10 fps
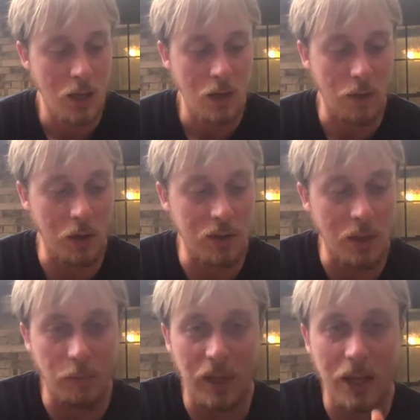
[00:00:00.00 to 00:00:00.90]
There is a
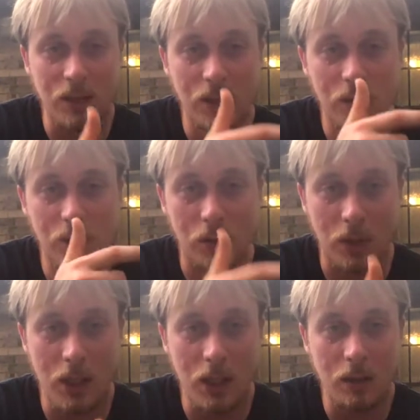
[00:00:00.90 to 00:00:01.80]
plastic
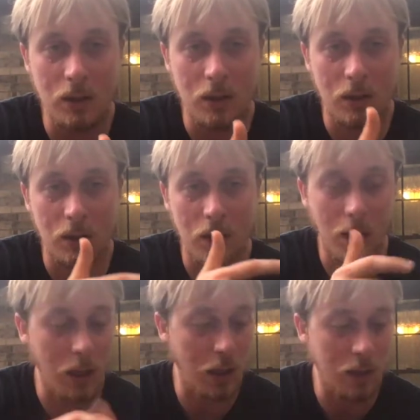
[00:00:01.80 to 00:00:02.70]
screen
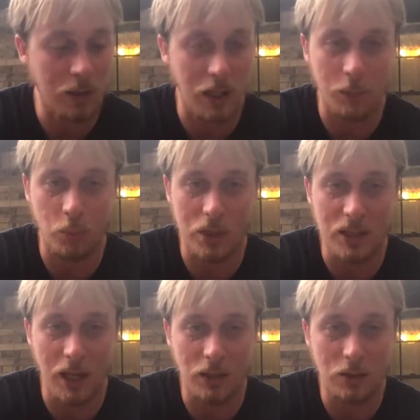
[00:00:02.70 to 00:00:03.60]
kind of
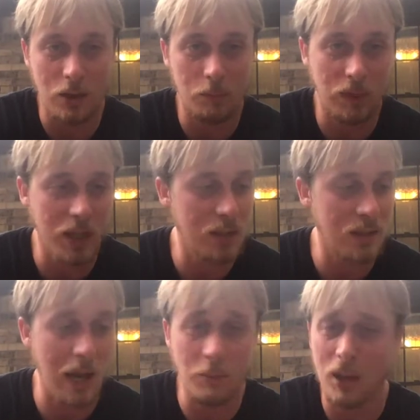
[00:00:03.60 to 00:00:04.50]
protector in place.
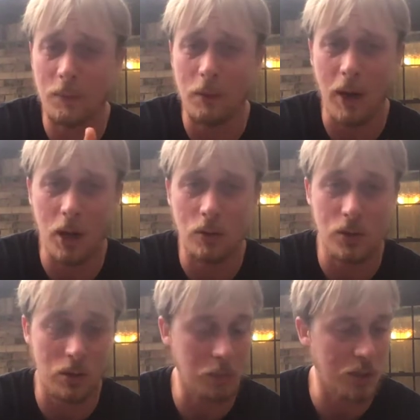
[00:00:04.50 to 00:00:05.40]
I'm going to put my own
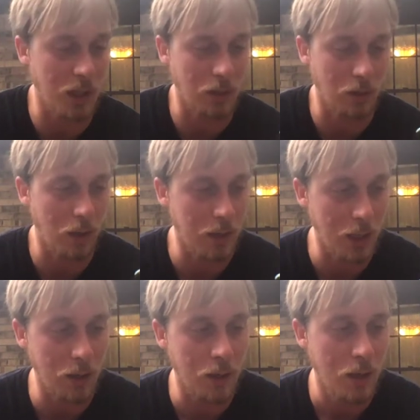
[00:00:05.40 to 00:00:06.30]
screen protector on
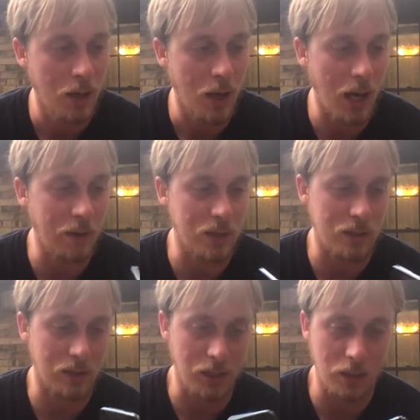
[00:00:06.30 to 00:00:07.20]
there,
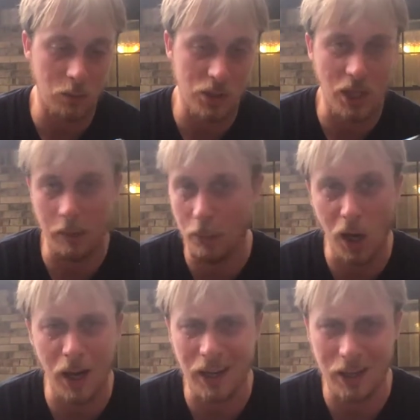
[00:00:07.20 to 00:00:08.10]
obviously, which I
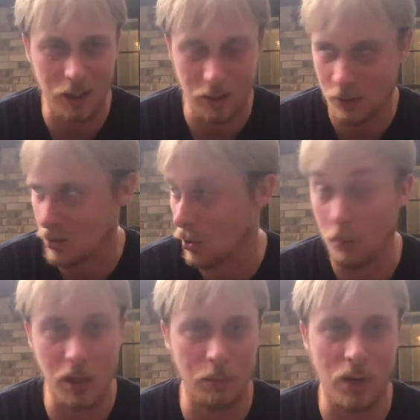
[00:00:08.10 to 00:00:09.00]
bought at an
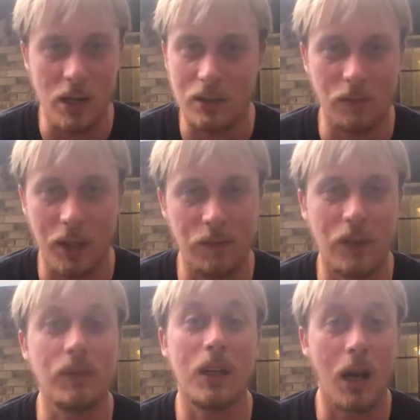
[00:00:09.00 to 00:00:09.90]
exorbitant price of like
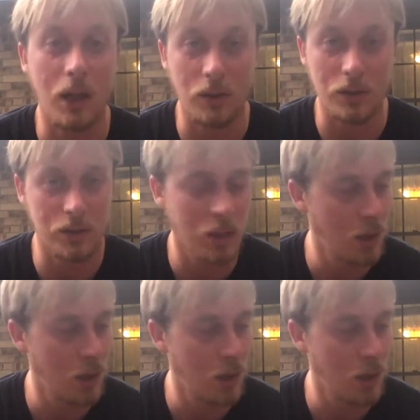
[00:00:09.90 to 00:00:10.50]
$50.